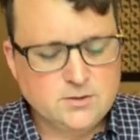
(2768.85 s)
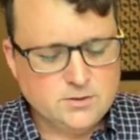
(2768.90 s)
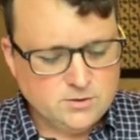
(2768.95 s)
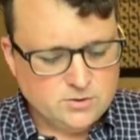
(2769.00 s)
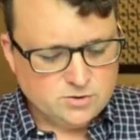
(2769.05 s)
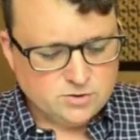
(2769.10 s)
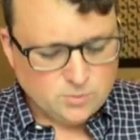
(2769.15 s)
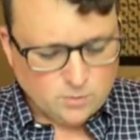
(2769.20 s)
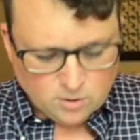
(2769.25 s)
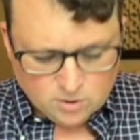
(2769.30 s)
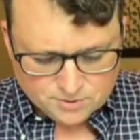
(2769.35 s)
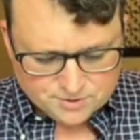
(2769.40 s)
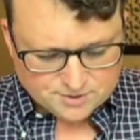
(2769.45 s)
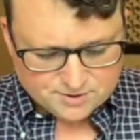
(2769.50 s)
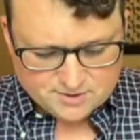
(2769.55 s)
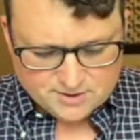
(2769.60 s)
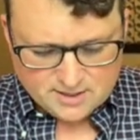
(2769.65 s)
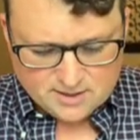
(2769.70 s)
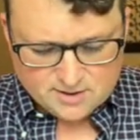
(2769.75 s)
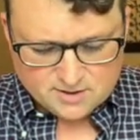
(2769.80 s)
So all to
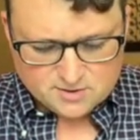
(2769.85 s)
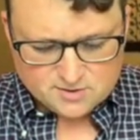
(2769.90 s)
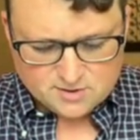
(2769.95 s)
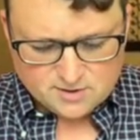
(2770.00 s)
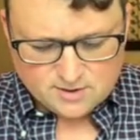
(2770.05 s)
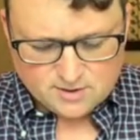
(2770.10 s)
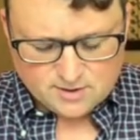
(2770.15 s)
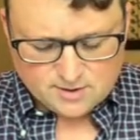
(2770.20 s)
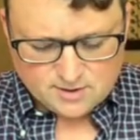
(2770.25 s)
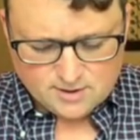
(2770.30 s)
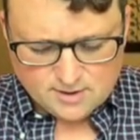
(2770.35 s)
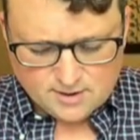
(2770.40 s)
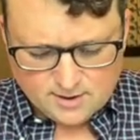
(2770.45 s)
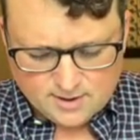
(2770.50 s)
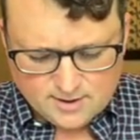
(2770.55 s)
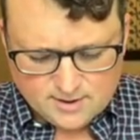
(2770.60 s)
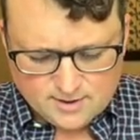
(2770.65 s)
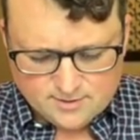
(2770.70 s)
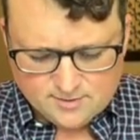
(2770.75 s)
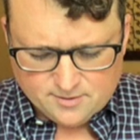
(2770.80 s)
say that
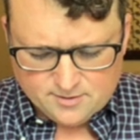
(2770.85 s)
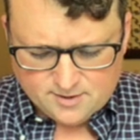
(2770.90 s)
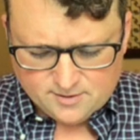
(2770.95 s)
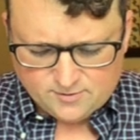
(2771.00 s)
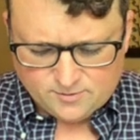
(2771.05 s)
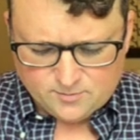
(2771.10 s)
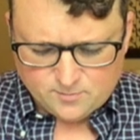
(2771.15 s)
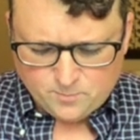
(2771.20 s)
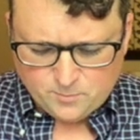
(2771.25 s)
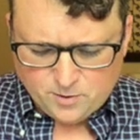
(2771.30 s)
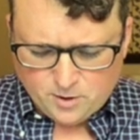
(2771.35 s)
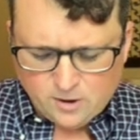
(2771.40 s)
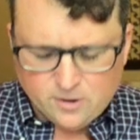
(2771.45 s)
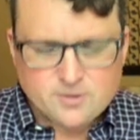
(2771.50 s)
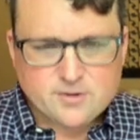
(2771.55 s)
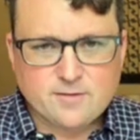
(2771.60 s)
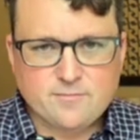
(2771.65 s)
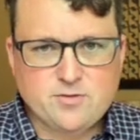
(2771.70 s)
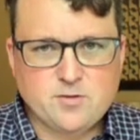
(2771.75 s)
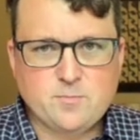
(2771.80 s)
this part
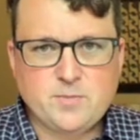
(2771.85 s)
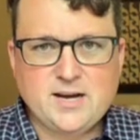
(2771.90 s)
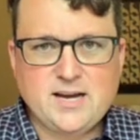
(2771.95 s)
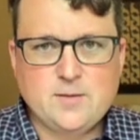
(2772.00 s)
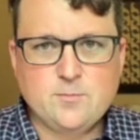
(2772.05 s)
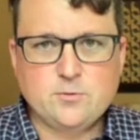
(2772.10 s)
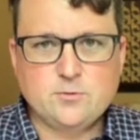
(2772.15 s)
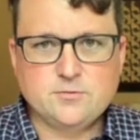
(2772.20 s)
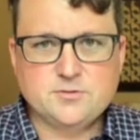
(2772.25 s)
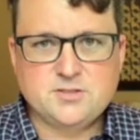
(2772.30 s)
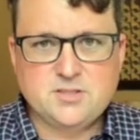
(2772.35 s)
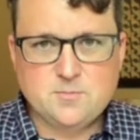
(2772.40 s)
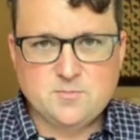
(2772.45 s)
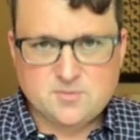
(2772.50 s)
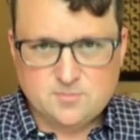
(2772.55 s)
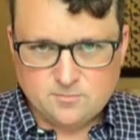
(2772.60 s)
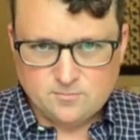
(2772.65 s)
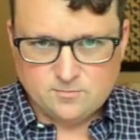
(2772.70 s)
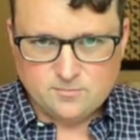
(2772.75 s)
of the Bible seems